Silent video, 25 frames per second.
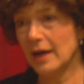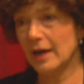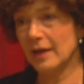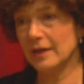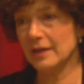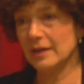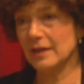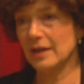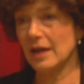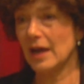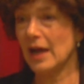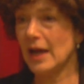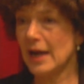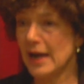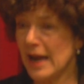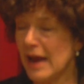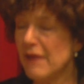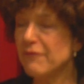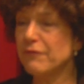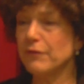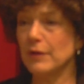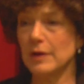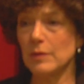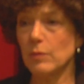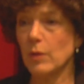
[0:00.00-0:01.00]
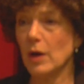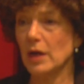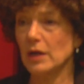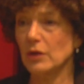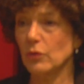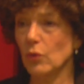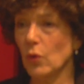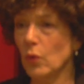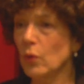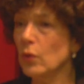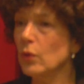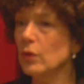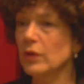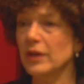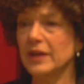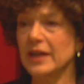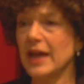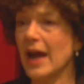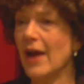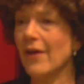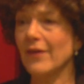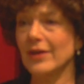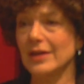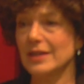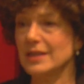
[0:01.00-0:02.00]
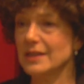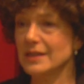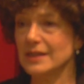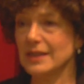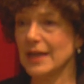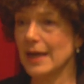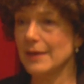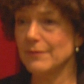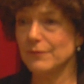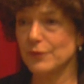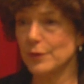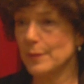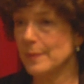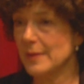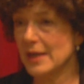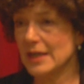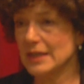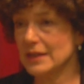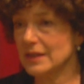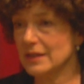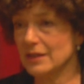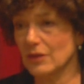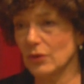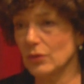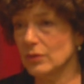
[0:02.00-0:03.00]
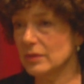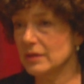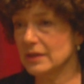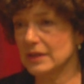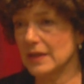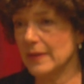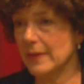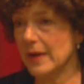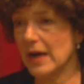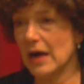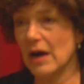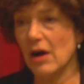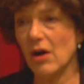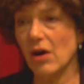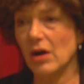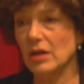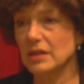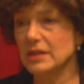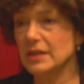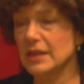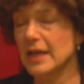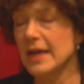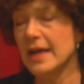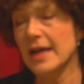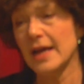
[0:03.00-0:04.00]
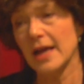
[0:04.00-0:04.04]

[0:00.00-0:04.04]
And everyone, all the characters came from their souls and their hearts.